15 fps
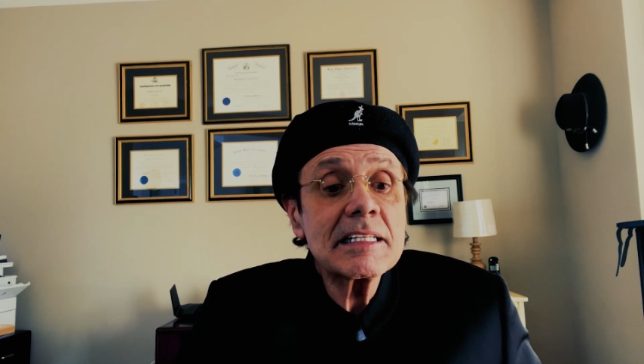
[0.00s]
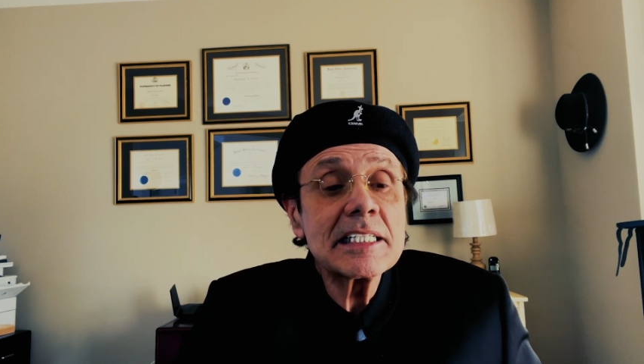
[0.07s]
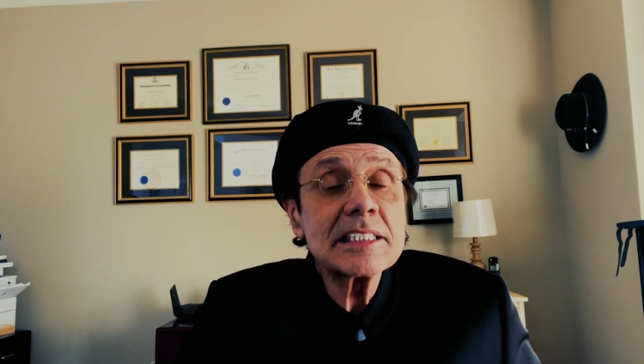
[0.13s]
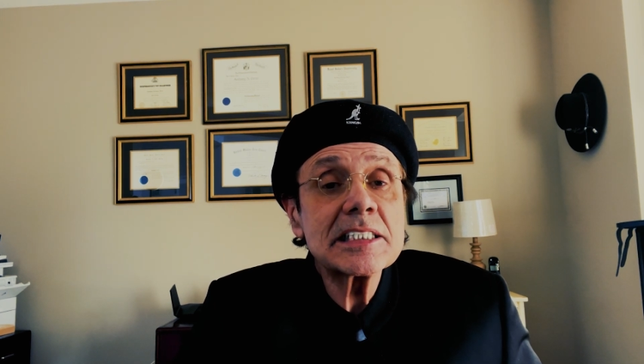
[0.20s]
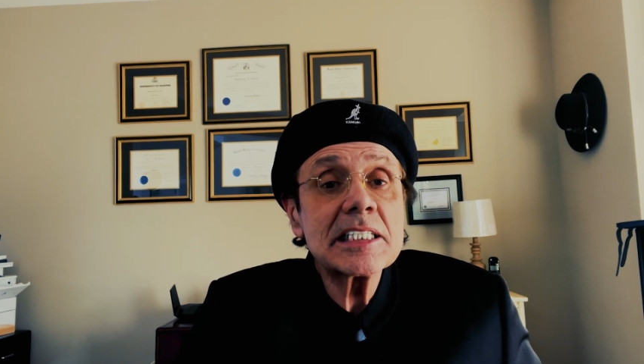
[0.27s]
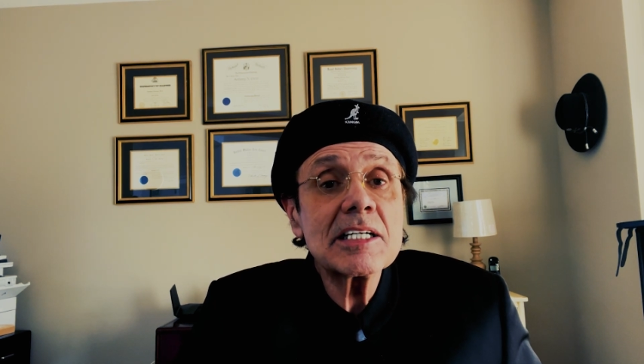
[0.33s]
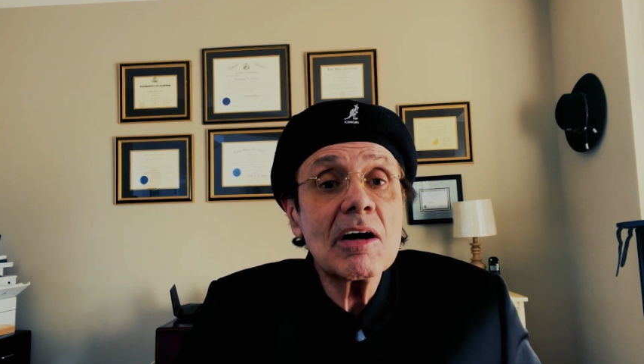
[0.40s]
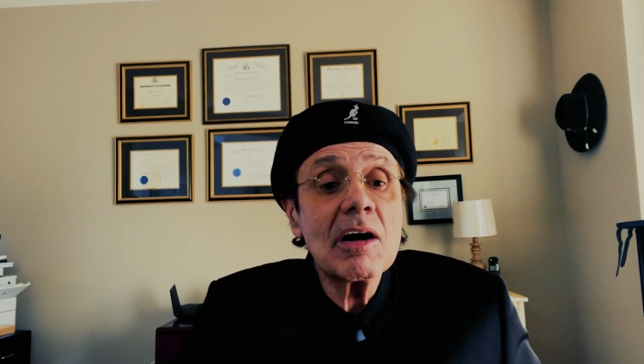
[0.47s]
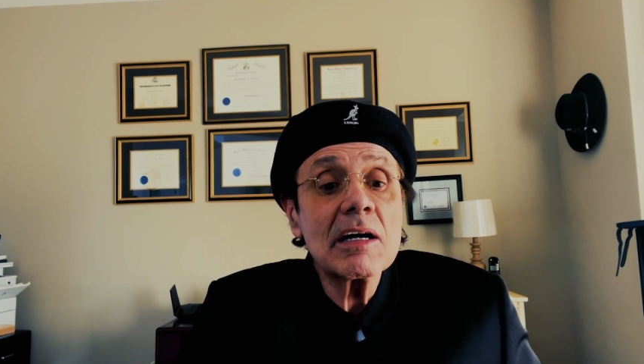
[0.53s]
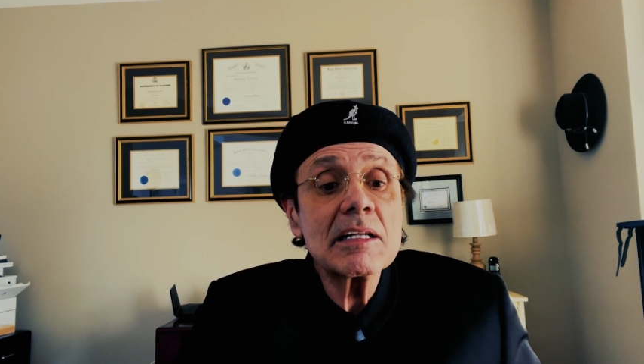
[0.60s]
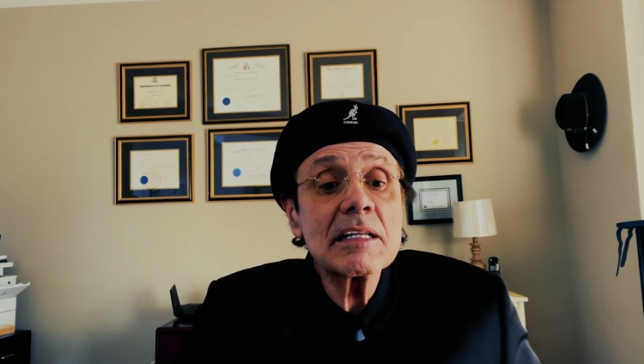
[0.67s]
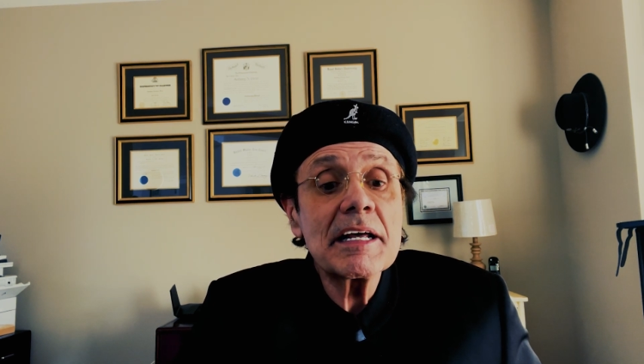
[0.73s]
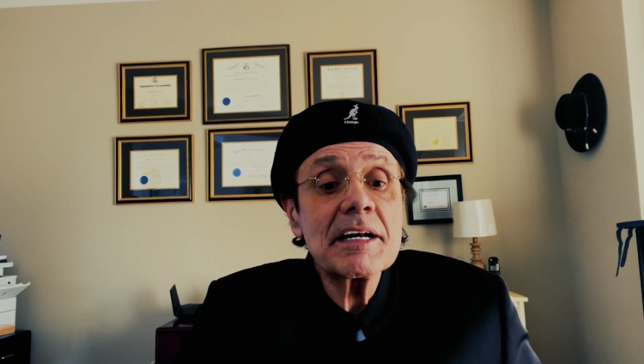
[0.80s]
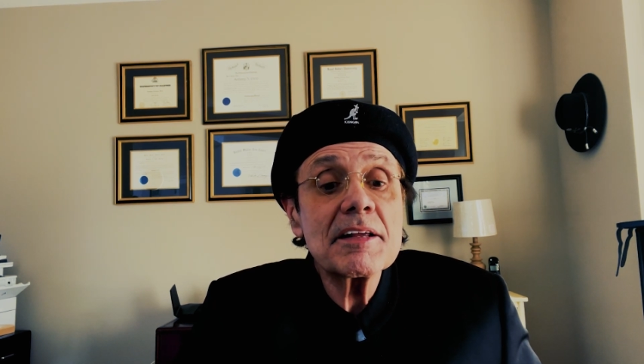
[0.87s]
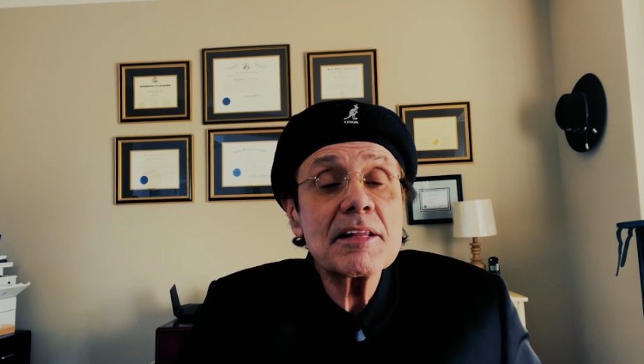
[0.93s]
listed
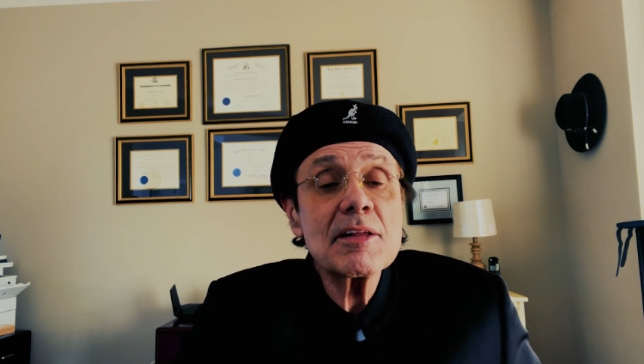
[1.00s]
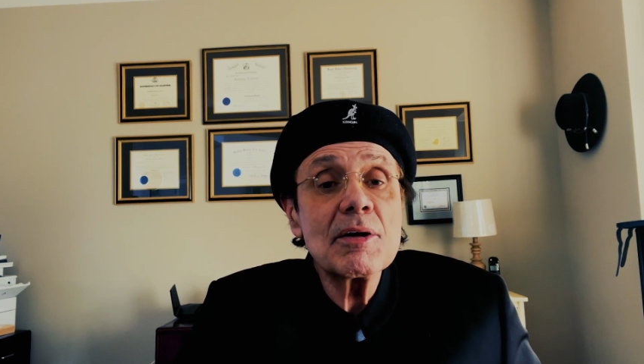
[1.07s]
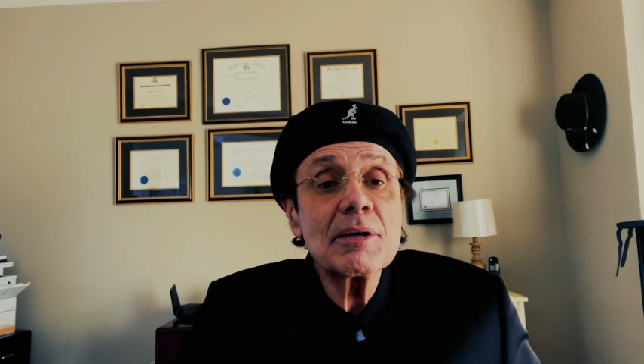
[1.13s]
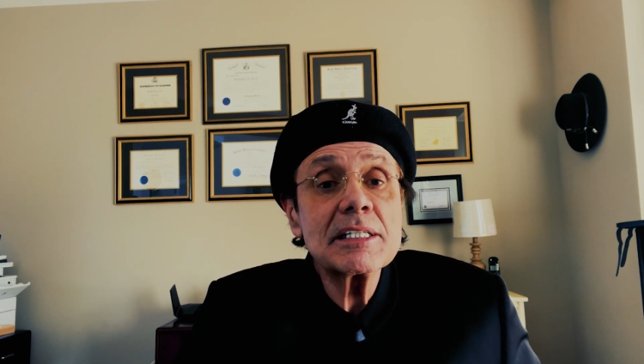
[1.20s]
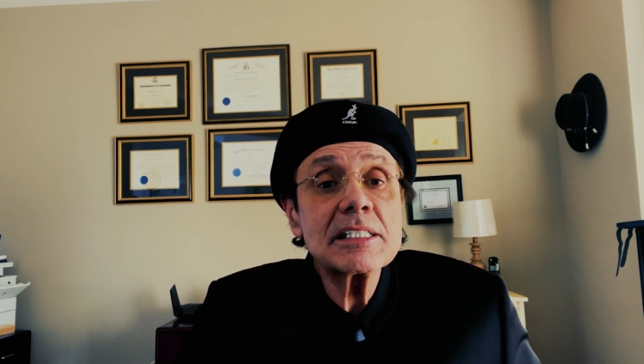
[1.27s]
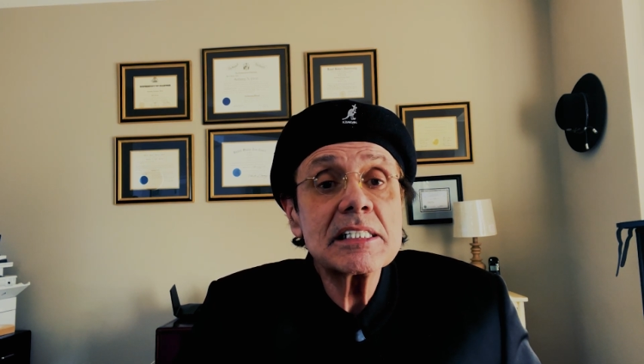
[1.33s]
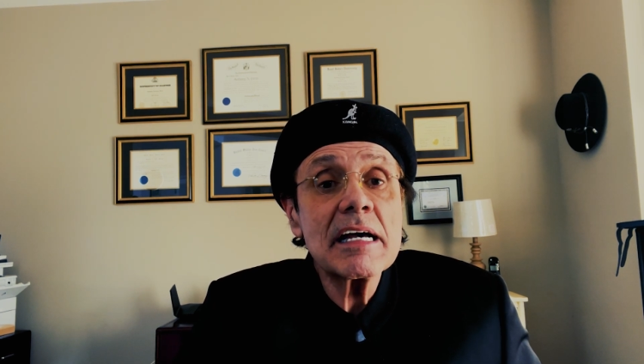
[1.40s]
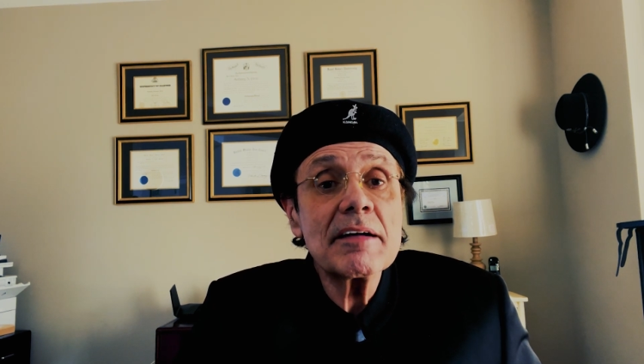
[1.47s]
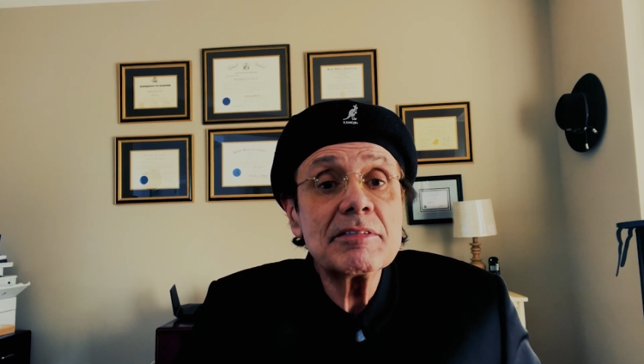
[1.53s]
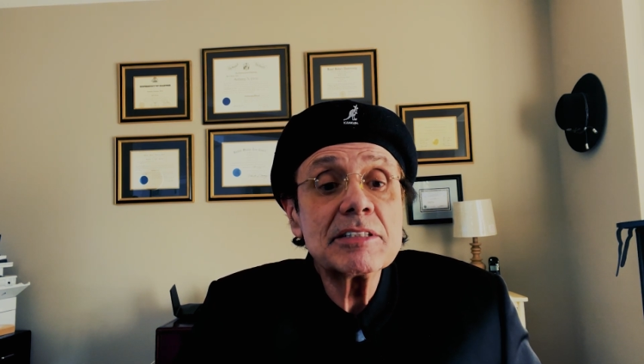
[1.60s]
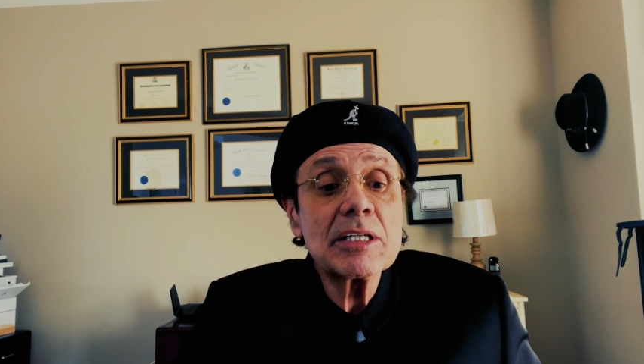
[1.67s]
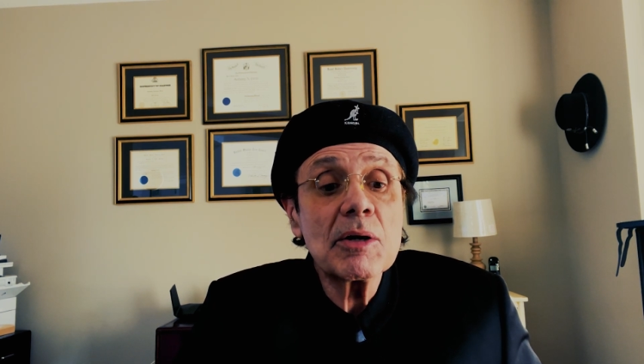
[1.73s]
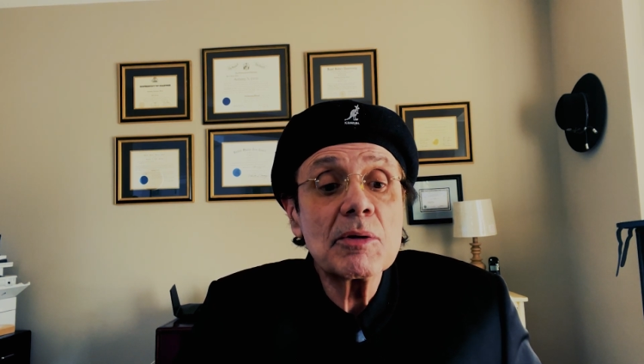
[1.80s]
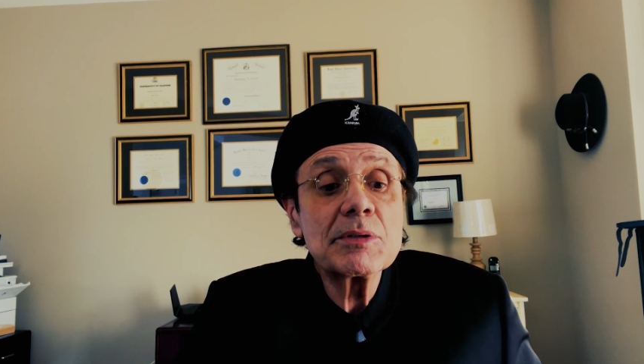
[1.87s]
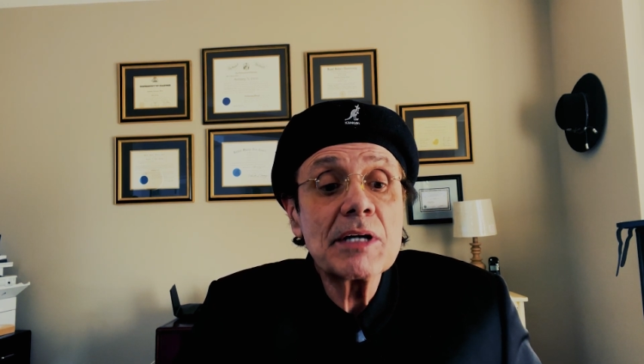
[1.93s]
on Letter
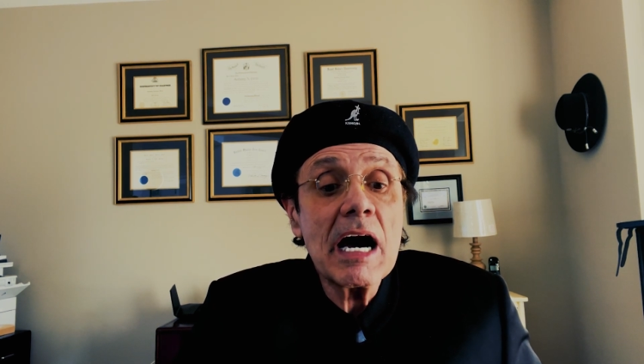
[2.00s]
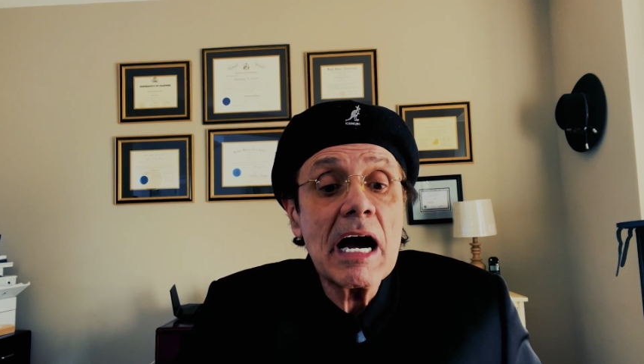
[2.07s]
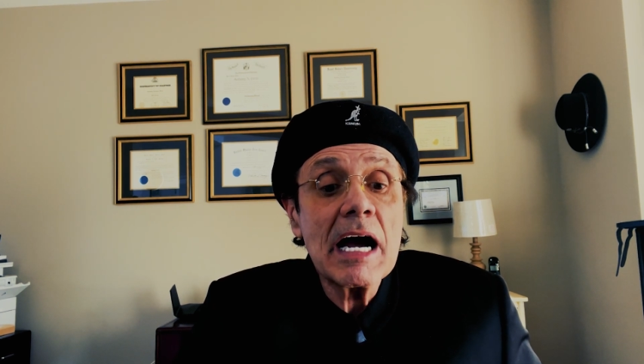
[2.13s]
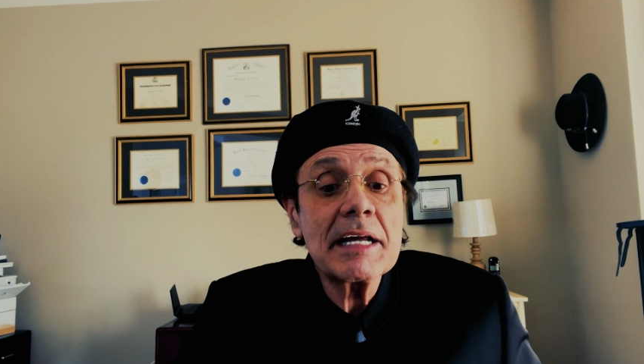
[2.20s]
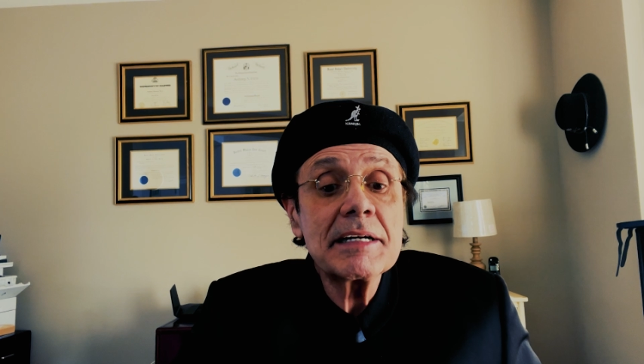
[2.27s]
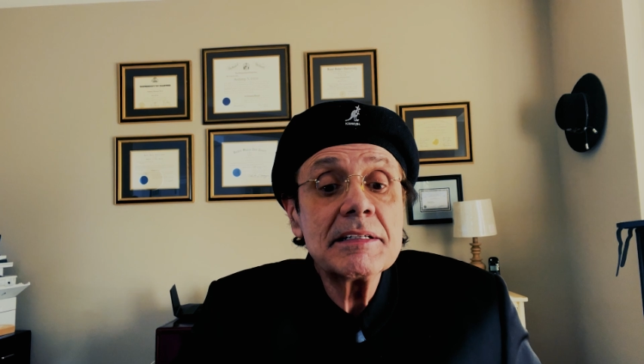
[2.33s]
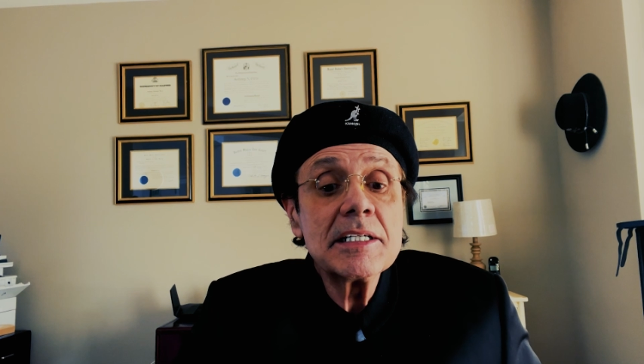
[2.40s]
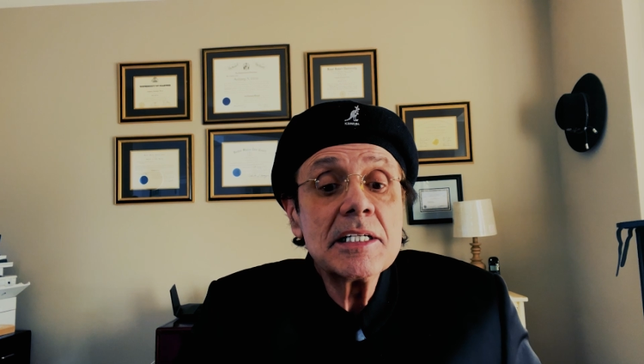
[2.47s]
3709.